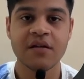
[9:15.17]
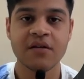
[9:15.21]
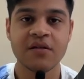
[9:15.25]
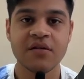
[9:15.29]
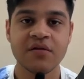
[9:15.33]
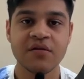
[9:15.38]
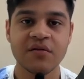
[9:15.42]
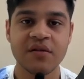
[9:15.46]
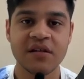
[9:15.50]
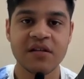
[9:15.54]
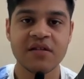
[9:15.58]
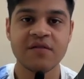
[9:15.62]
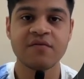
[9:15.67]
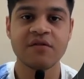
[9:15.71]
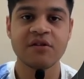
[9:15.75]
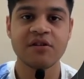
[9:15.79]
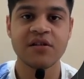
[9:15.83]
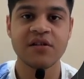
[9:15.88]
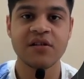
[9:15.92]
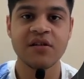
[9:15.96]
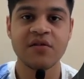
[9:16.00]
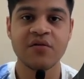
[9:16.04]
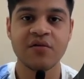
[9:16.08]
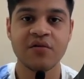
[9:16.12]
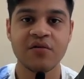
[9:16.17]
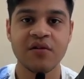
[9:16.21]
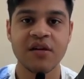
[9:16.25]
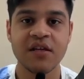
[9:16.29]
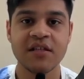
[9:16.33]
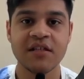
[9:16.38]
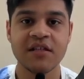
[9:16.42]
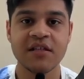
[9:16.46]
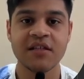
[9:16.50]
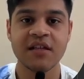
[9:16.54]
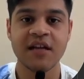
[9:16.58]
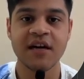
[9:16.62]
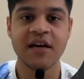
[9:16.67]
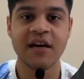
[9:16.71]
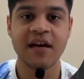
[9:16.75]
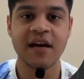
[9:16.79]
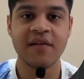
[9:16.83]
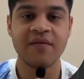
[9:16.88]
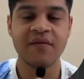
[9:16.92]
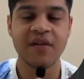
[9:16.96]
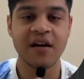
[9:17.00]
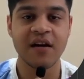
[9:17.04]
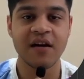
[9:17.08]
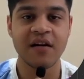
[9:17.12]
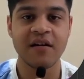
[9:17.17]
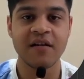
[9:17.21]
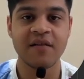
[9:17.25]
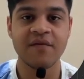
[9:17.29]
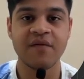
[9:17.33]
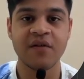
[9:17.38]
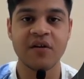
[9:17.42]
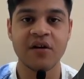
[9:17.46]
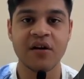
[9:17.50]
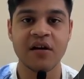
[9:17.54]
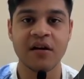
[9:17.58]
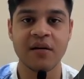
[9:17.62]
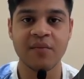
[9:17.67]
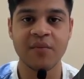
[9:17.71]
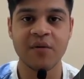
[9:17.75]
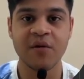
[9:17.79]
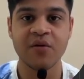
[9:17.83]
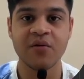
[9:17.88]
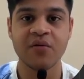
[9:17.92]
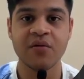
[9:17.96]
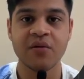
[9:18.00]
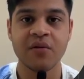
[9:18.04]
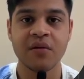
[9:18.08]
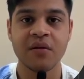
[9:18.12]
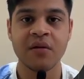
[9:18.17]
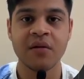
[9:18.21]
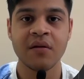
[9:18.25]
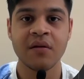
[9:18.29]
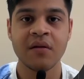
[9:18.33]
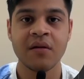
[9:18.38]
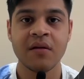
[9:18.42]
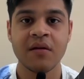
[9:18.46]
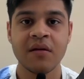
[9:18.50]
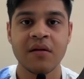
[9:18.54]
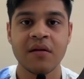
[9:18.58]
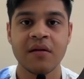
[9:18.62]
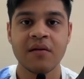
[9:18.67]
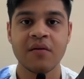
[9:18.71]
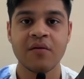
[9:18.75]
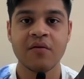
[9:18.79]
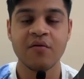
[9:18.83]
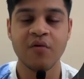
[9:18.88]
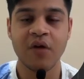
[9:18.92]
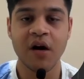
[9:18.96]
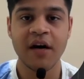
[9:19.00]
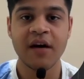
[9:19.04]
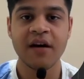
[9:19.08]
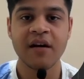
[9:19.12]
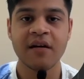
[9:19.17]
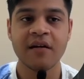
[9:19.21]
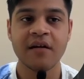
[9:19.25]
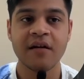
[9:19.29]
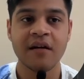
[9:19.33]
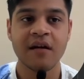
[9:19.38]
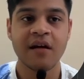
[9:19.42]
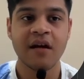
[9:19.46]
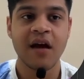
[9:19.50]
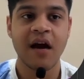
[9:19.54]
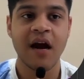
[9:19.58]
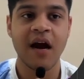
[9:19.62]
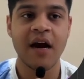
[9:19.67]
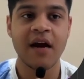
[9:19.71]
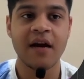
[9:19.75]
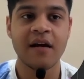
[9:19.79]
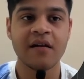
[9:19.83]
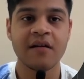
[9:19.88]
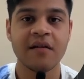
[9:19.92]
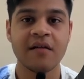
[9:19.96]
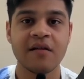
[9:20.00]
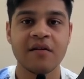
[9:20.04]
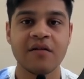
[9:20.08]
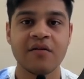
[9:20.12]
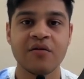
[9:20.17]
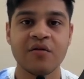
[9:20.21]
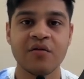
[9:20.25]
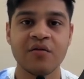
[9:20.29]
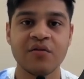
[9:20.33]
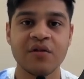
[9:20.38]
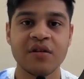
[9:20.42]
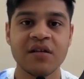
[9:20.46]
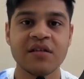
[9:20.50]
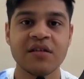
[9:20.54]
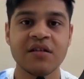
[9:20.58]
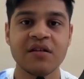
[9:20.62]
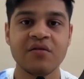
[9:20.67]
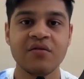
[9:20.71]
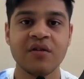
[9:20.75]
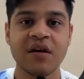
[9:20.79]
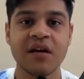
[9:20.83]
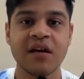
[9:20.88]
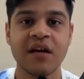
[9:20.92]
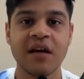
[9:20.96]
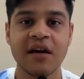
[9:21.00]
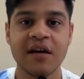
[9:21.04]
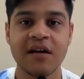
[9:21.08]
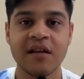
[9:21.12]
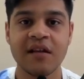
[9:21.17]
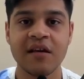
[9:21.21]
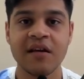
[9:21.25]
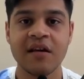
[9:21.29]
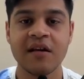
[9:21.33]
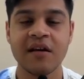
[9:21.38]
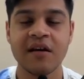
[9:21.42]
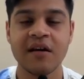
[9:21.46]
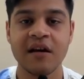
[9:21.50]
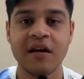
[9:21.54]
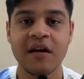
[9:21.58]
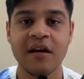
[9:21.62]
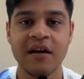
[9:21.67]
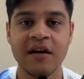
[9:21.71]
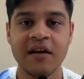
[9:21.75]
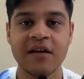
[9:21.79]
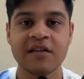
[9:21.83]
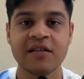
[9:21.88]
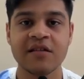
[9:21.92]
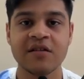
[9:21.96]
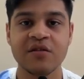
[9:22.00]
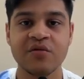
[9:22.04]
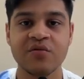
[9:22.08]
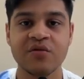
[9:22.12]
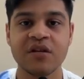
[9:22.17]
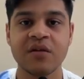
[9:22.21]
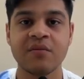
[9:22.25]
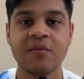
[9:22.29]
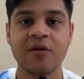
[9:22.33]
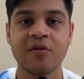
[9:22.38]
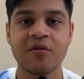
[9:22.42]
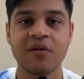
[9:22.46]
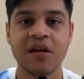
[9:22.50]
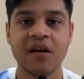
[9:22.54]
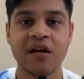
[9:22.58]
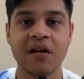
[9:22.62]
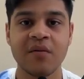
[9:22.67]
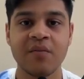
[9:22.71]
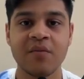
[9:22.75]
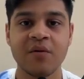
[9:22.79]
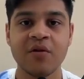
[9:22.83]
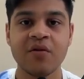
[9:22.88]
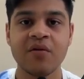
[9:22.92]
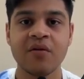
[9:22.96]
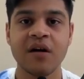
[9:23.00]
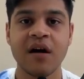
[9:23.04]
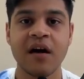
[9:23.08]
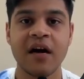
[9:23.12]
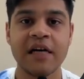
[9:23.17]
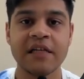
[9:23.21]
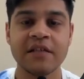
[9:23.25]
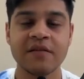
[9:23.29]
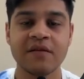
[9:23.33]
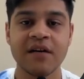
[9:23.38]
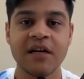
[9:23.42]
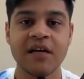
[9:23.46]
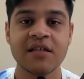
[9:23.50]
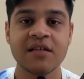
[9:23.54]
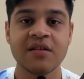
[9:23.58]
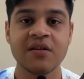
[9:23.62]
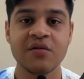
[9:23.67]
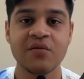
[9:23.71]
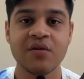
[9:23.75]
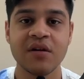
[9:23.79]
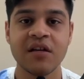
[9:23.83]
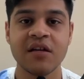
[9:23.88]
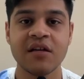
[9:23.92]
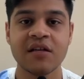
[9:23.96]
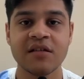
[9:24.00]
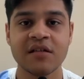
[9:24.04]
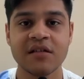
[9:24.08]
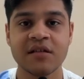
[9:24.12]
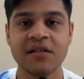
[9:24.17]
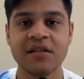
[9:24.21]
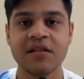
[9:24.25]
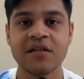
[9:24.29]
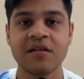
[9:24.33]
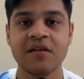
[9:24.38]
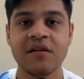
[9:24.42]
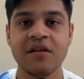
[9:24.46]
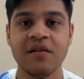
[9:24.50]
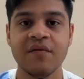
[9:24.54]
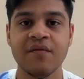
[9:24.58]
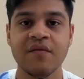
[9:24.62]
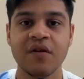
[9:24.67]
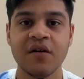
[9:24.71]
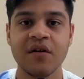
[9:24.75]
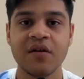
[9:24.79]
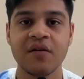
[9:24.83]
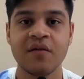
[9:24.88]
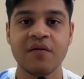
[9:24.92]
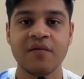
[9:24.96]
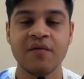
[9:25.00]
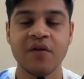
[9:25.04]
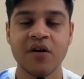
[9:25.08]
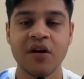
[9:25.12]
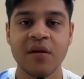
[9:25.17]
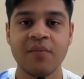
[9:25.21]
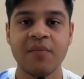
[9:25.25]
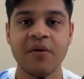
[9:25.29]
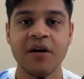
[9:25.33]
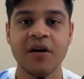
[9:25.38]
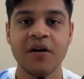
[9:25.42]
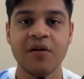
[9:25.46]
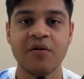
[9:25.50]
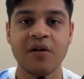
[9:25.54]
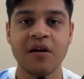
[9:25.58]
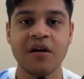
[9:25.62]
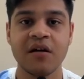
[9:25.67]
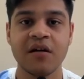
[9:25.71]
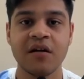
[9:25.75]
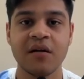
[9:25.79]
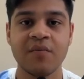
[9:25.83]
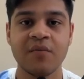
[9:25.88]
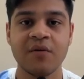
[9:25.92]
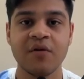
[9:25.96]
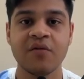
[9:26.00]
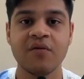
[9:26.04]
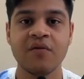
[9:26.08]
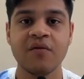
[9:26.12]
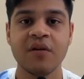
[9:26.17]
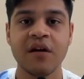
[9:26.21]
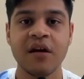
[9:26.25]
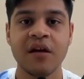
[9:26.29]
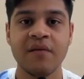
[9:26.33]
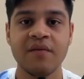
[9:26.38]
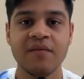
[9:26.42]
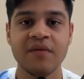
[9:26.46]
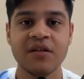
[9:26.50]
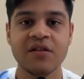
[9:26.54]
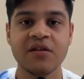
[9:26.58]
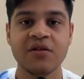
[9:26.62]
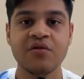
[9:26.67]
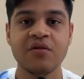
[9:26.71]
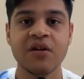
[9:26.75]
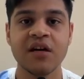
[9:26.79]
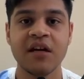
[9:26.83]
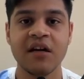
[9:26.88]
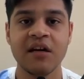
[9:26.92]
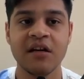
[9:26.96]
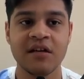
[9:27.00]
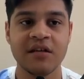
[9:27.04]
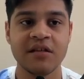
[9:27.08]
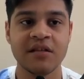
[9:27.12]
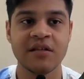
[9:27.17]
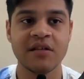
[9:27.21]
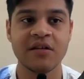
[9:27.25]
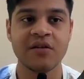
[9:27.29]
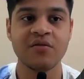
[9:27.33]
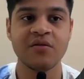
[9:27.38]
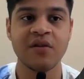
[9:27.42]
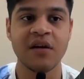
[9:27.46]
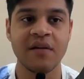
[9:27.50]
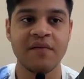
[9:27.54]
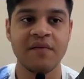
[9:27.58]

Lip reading: So this was the whole agent that I have created for crypto quant, and through this you can get the latest news about the crypto, as well as you can research for a particular crypto in which you are interested to